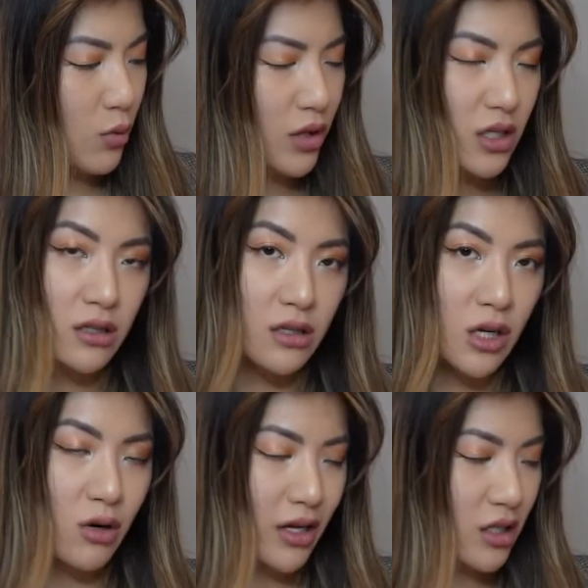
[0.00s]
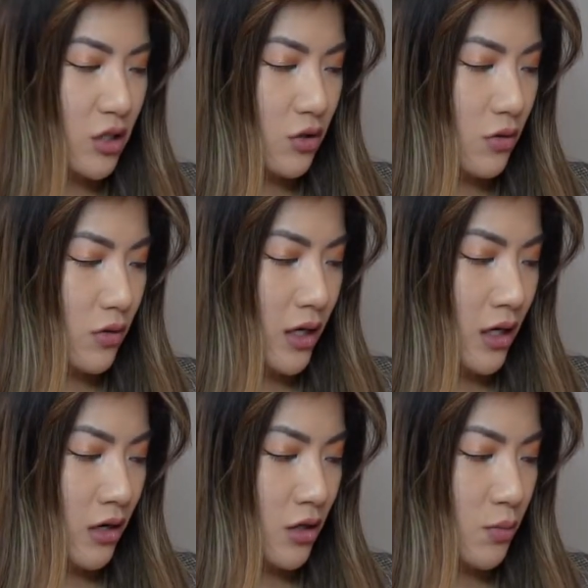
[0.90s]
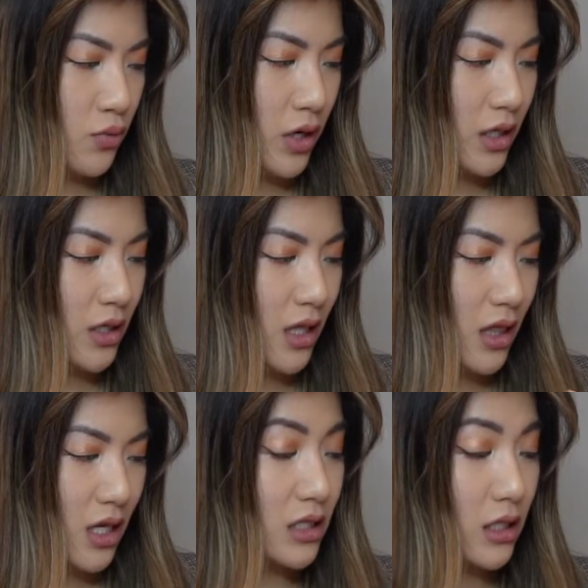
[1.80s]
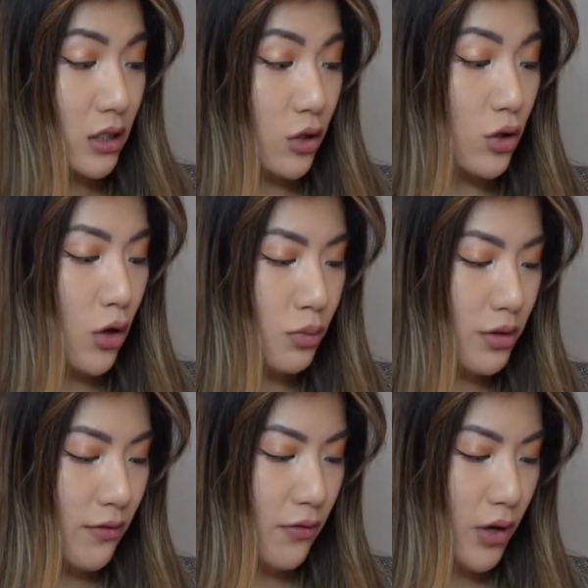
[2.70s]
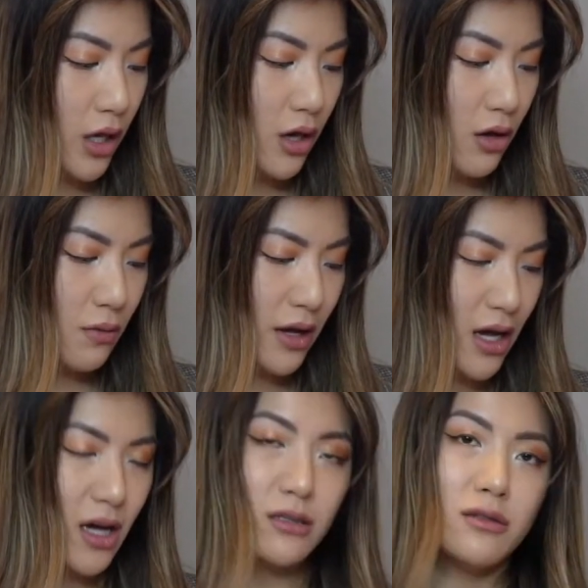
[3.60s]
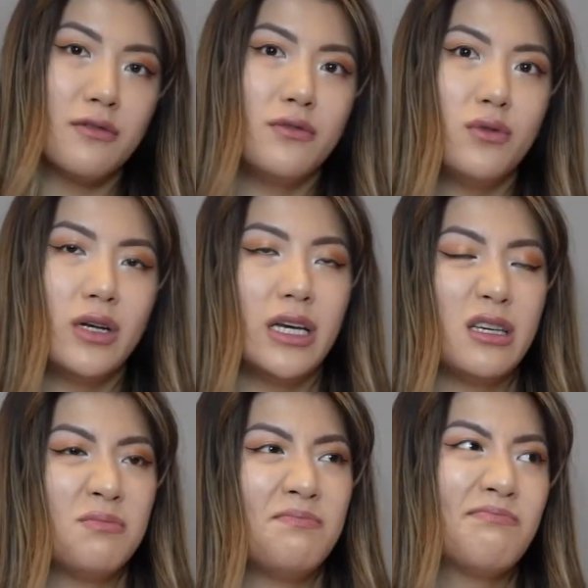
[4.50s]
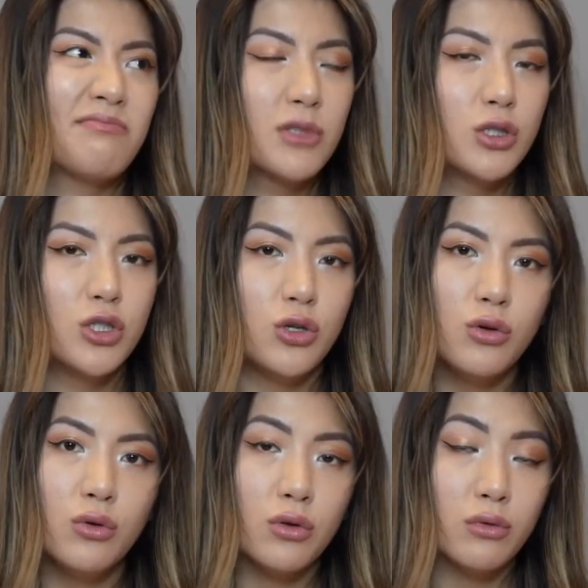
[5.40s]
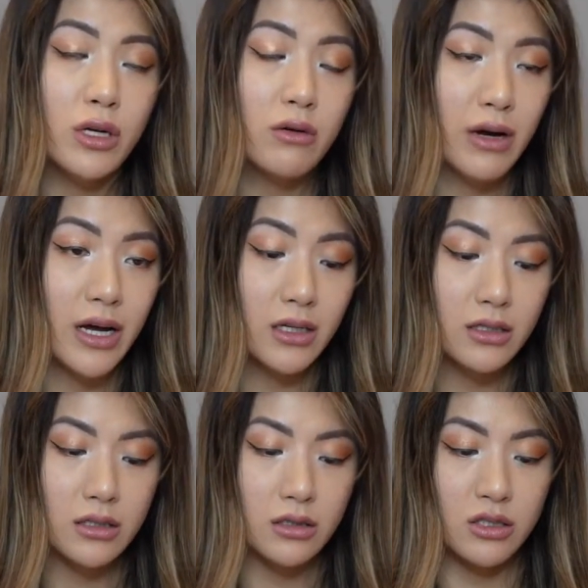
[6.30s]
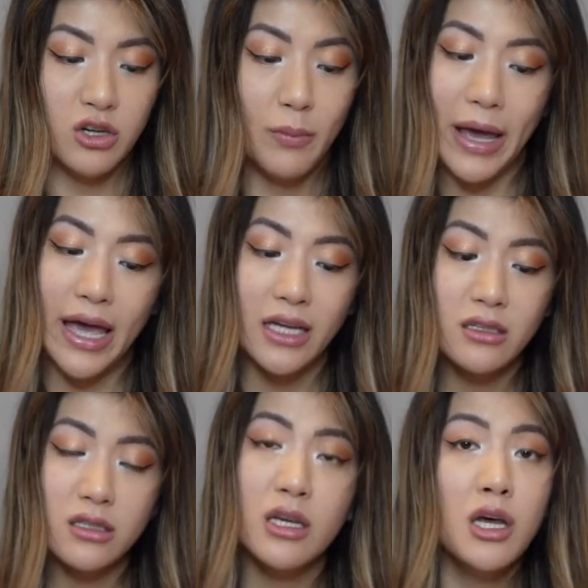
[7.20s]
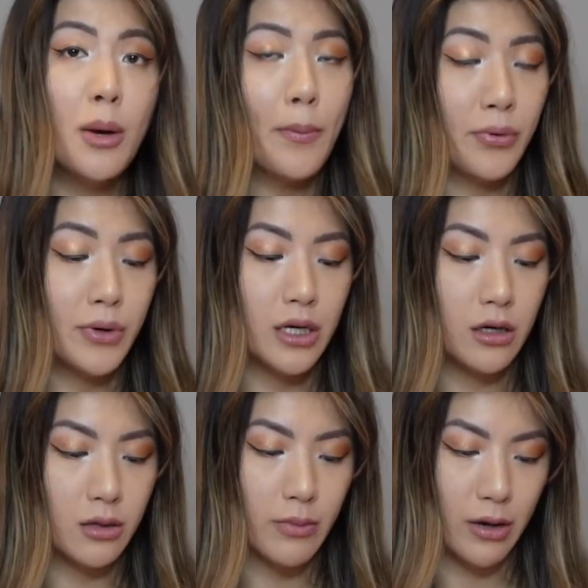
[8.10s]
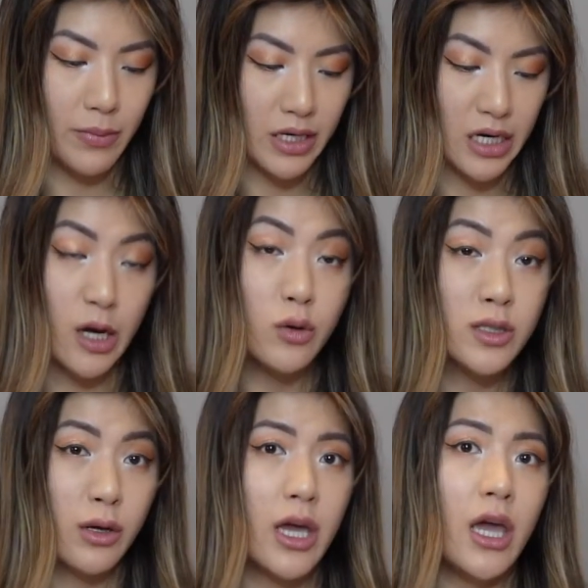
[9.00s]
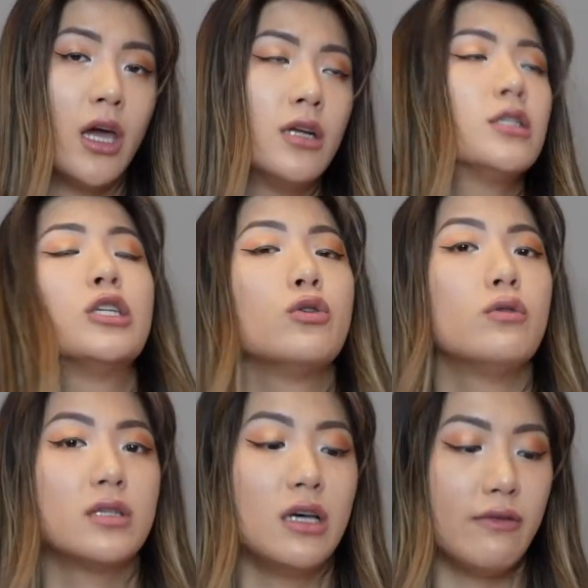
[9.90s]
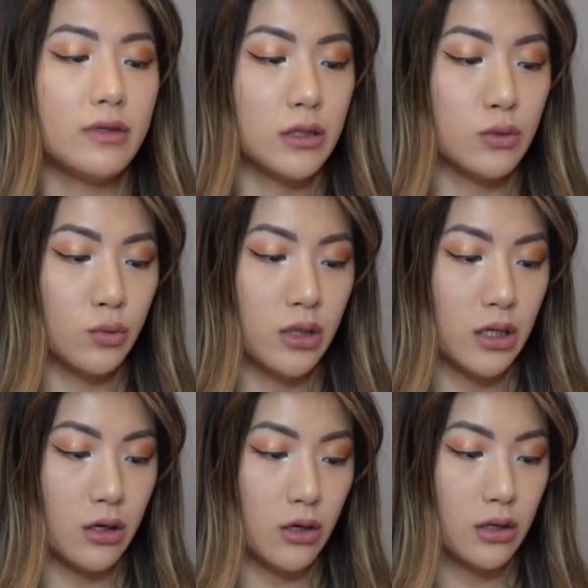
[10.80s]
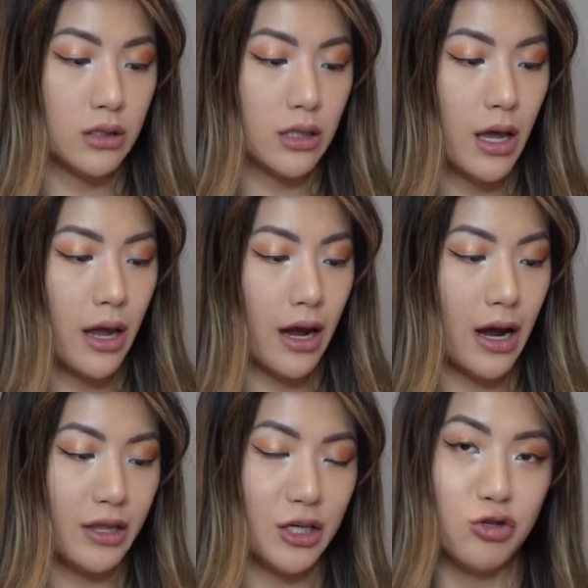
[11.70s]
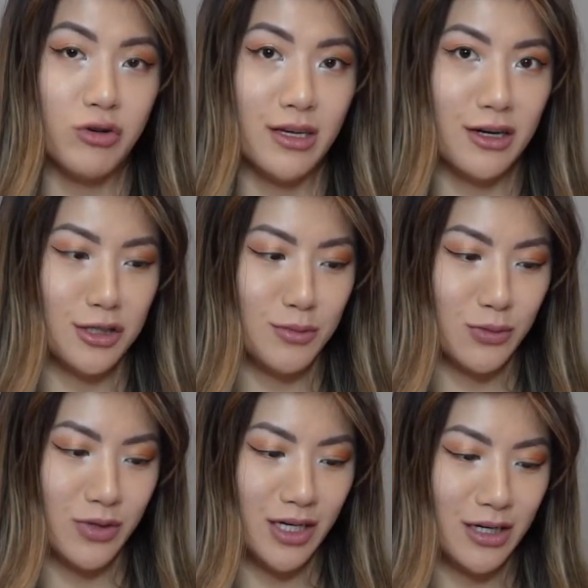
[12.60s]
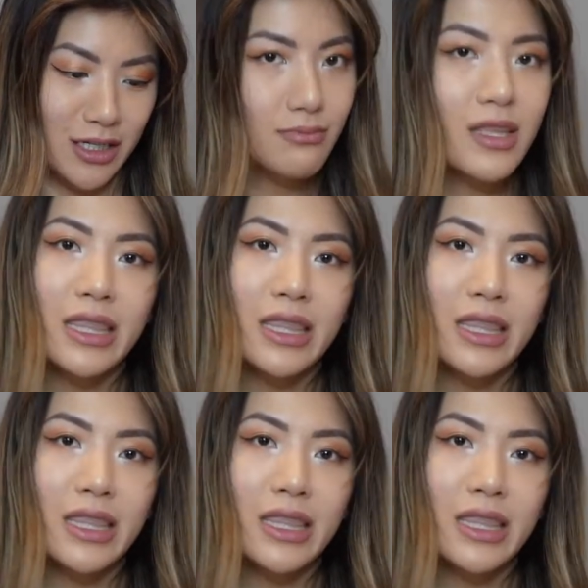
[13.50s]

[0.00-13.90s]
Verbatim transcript: you want the, you like the Dior Cannage print, then this is a good option for you. And for like two, three grand top end, pretty good in my opinion. I also hear Dior service is really good and they treat their customers really nice.